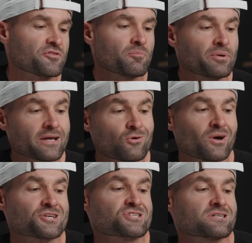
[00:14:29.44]
the big
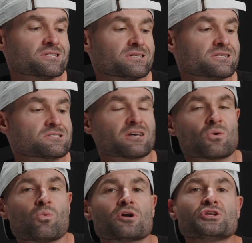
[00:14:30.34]
question is like,
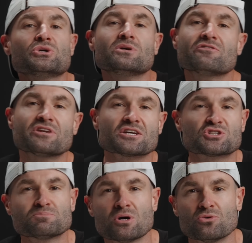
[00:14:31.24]
what do you even
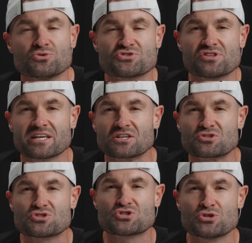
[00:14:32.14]
expose
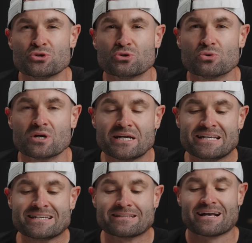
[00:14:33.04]
things to?
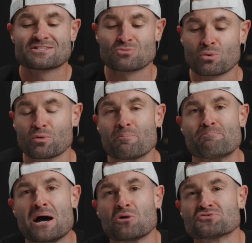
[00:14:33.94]
And that's what we're
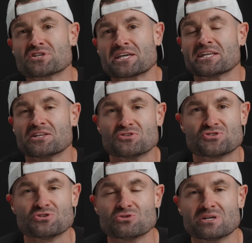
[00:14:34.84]
about to get
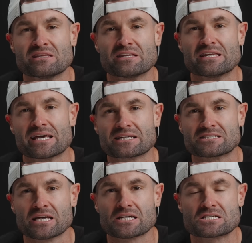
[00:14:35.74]
into in the next
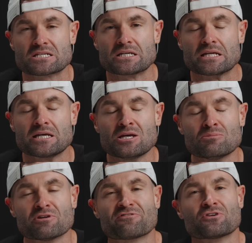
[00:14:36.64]
section.
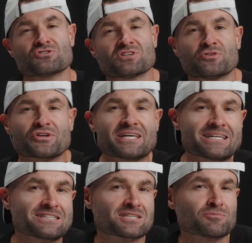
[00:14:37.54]
But first, if you're
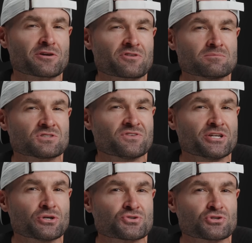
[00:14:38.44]
getting something from this
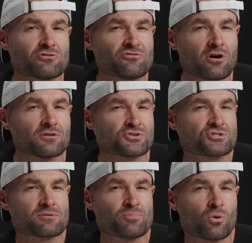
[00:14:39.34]
video so far, this
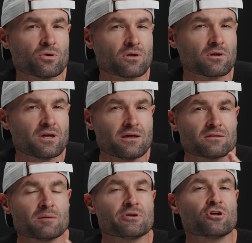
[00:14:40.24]
is important.
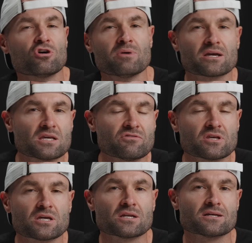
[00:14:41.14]
Let me know by
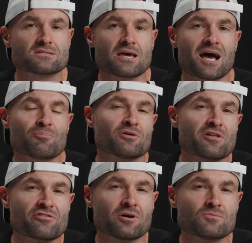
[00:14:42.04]
giving it a tap on
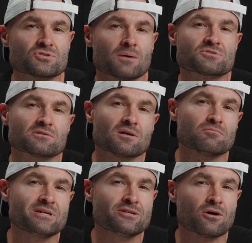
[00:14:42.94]
the thumbs up to let
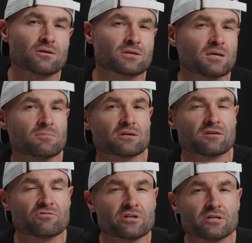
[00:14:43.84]
me know to keep
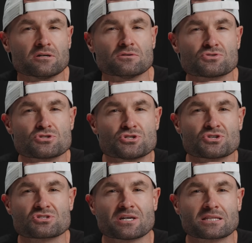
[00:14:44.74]
making videos
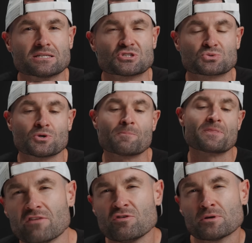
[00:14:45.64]
just like this one.
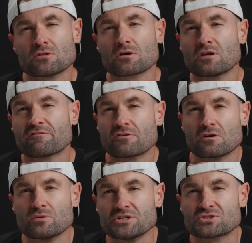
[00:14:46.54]
And if you've been looking for
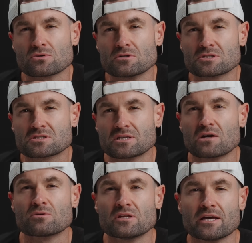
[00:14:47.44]
a resource
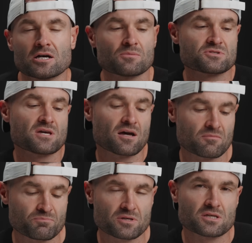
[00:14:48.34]
that really helps
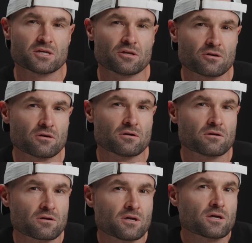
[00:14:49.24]
that
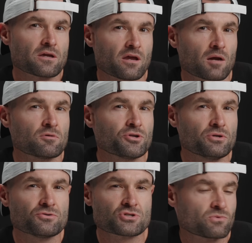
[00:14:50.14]
beginner camera
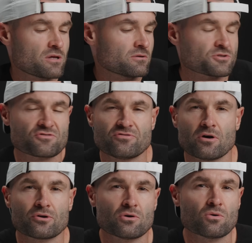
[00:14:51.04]
user, whether it's
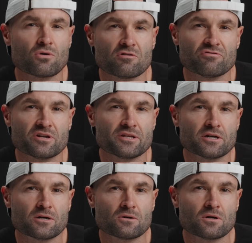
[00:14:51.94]
photo or
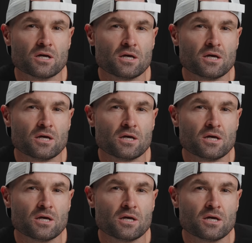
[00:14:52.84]
video,